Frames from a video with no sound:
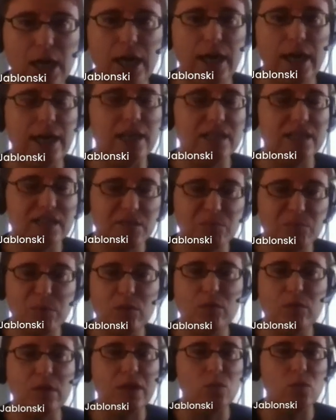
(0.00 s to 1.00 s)
It is
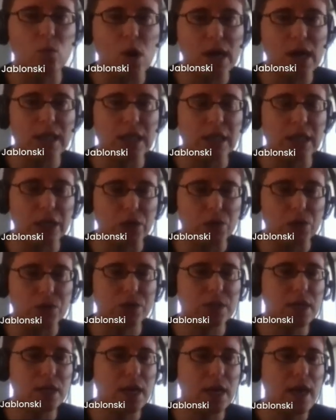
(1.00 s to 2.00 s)
simple and widely
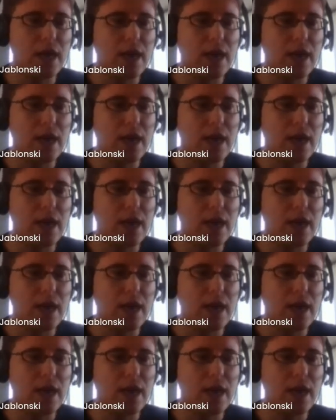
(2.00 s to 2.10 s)
used.